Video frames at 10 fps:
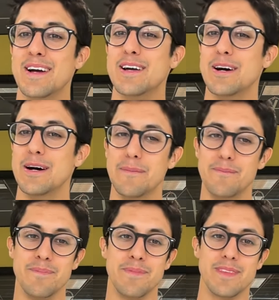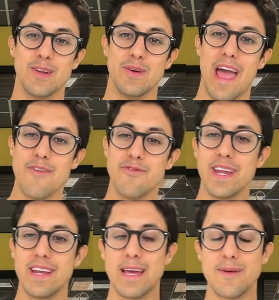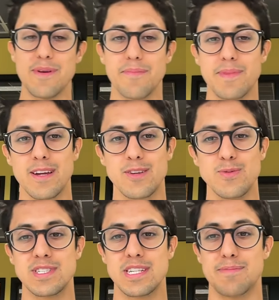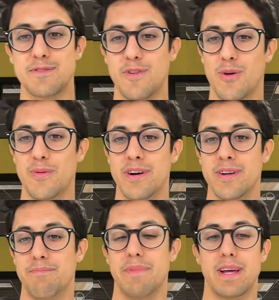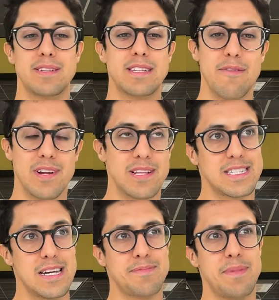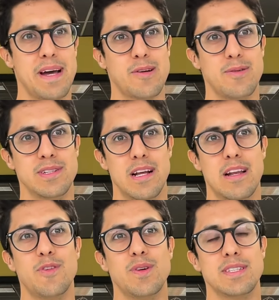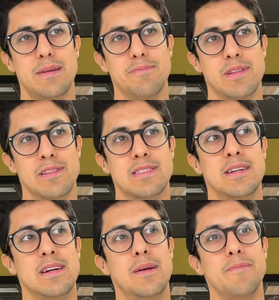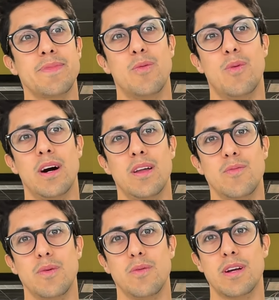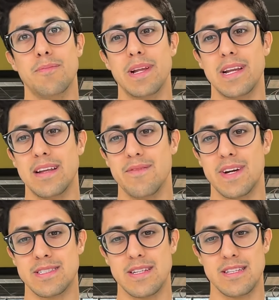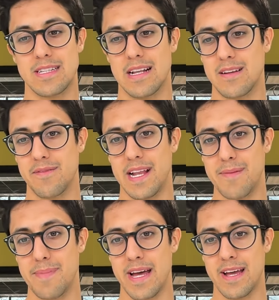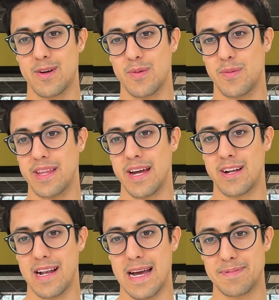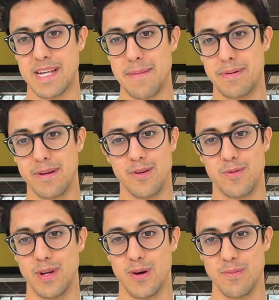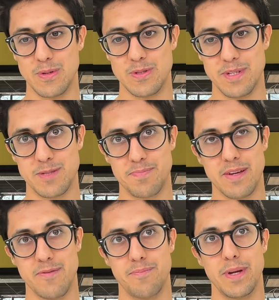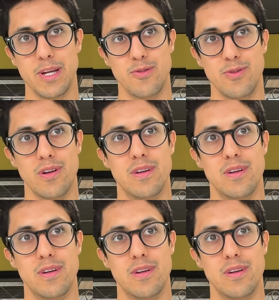Um, you know, every day we take two steps forward, like several steps backwards. I'll give you examples. One, we were completely invested in Silicon Valley Bank. When that collapse happened, we almost missed pay- payroll.